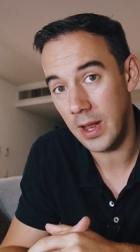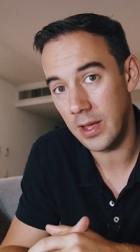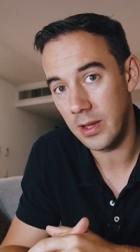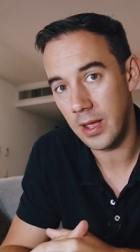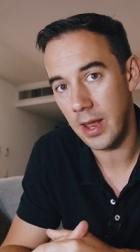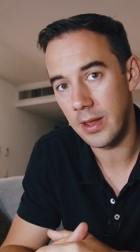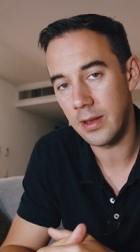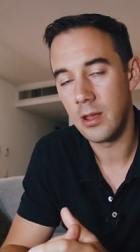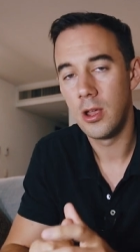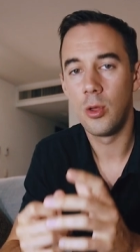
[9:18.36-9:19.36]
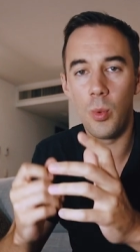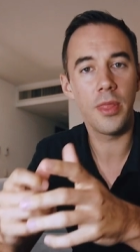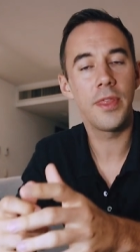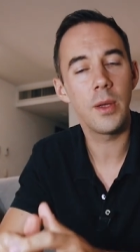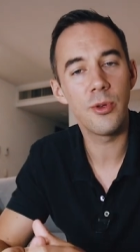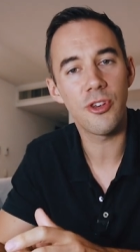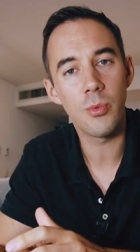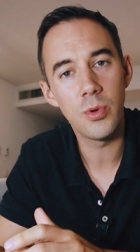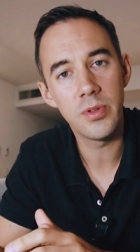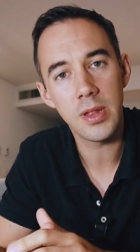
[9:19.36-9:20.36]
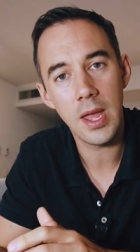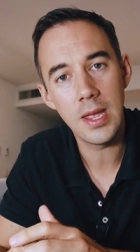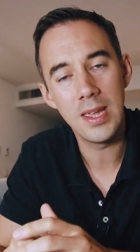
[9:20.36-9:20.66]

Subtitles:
for getting Ungated. One thing which I will say